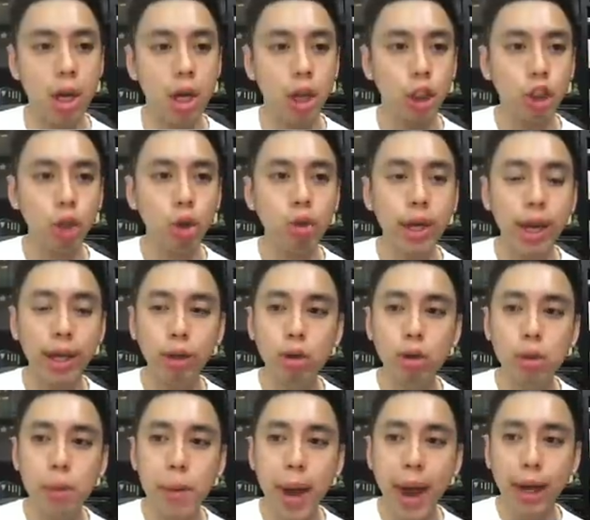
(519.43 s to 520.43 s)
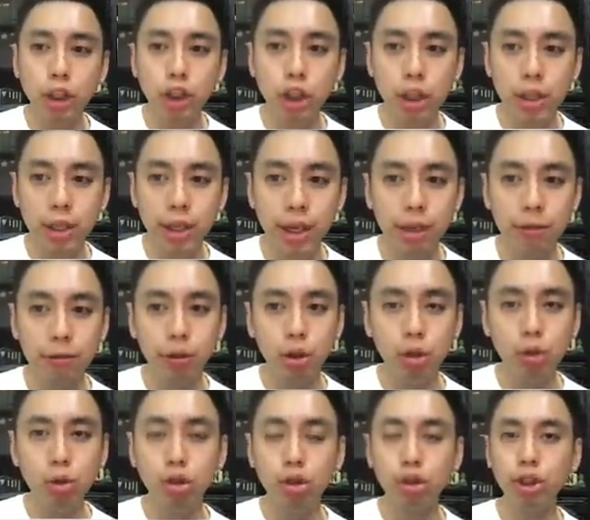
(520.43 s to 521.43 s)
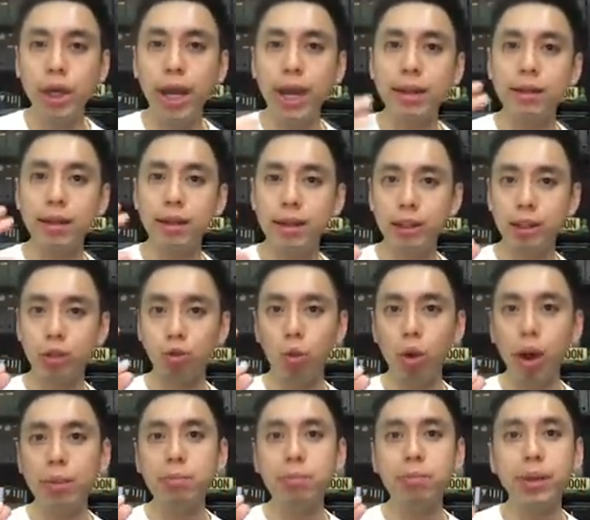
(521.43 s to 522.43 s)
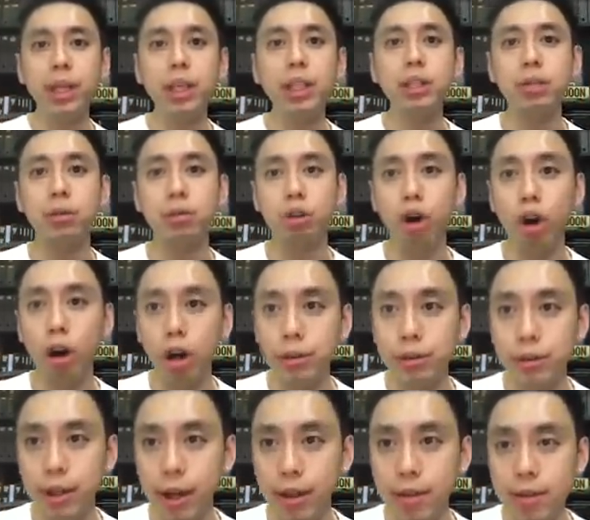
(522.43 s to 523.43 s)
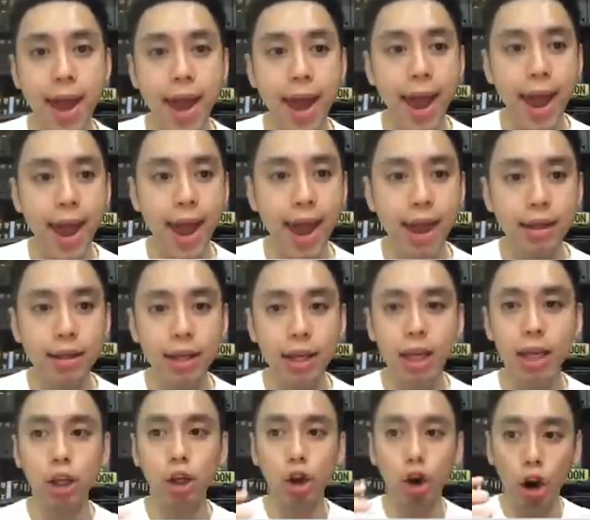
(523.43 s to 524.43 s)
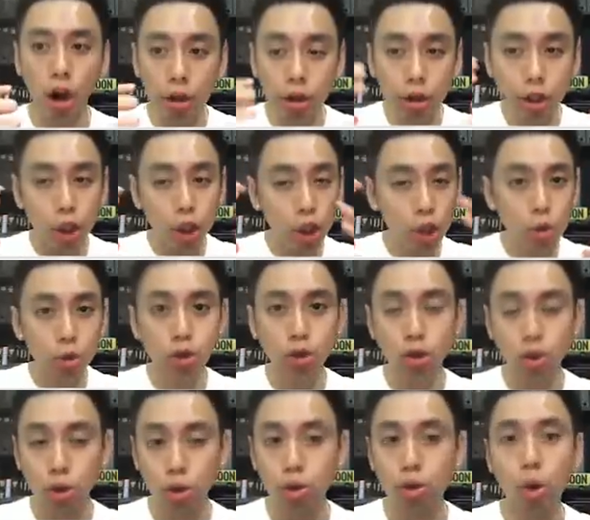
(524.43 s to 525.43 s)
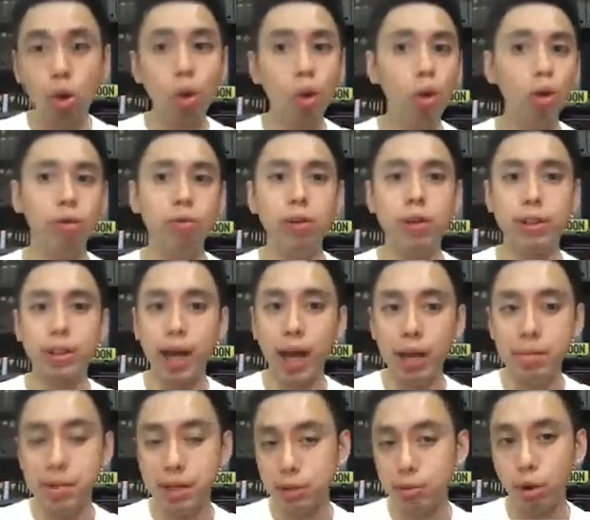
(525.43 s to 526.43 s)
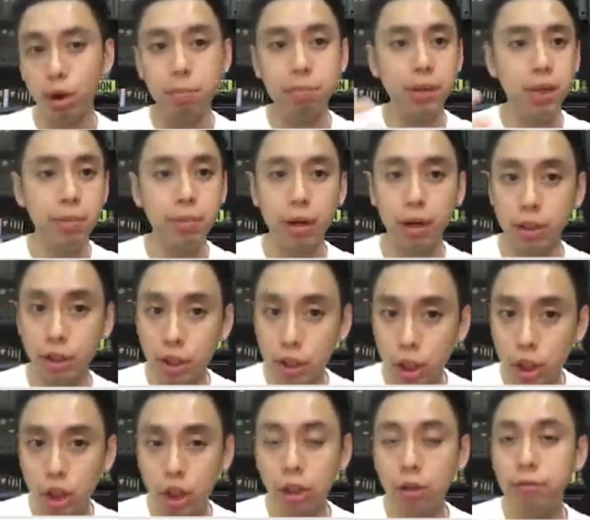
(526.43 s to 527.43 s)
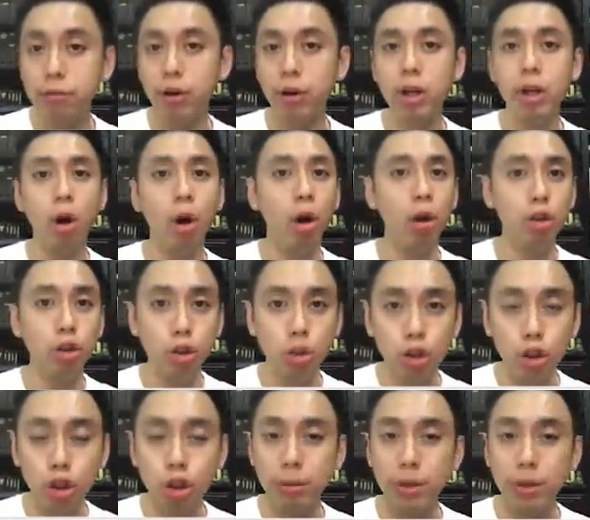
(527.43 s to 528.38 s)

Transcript: So can you imagine if you created this one piece of content and it continues to grow over time as more people are searching for it on YouTube?